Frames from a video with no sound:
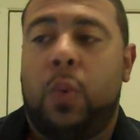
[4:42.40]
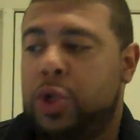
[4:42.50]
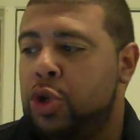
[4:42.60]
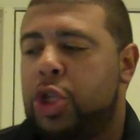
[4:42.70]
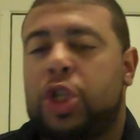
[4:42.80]

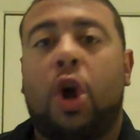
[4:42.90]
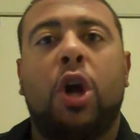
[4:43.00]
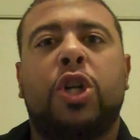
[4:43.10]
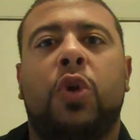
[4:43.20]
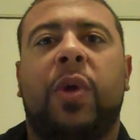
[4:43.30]
Would you
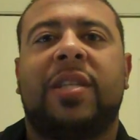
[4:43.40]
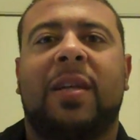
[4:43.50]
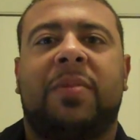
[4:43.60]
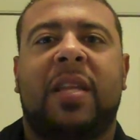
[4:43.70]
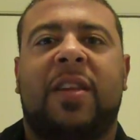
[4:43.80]
start doing
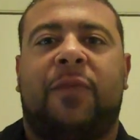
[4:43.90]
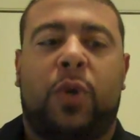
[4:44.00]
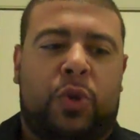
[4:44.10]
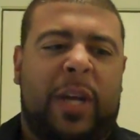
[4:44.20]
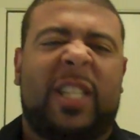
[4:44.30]
something different?
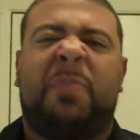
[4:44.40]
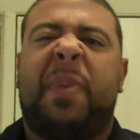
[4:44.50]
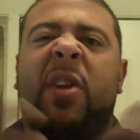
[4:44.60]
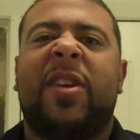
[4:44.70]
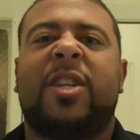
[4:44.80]
Would you
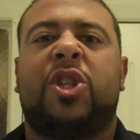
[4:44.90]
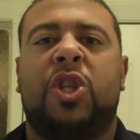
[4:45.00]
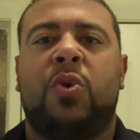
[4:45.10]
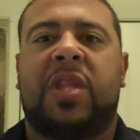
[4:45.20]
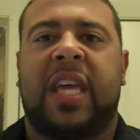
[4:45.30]
experience
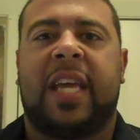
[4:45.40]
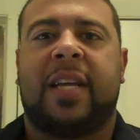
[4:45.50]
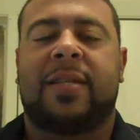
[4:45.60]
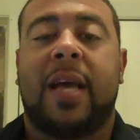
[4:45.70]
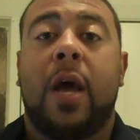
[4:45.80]
new
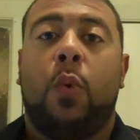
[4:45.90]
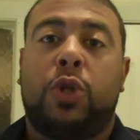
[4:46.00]
things?